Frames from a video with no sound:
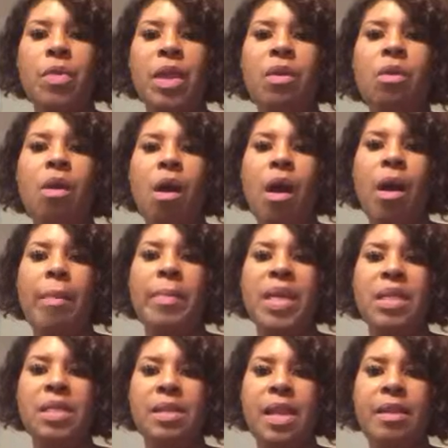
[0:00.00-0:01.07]
they'll call me
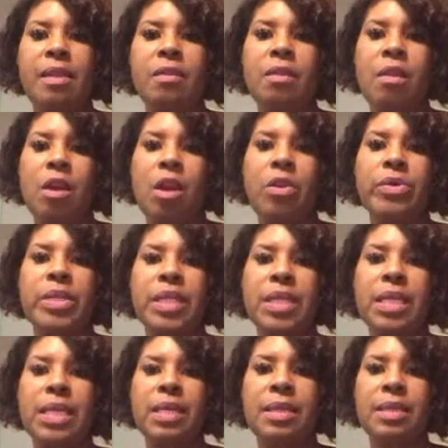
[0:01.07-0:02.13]
and say that the
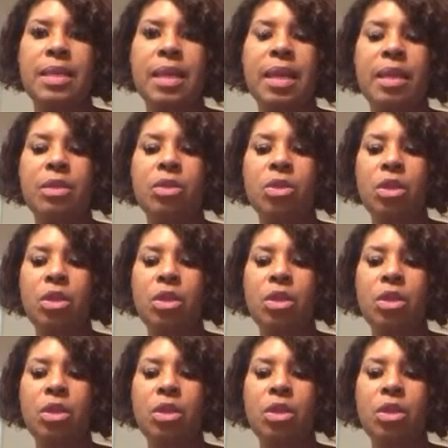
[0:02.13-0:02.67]
currency is in.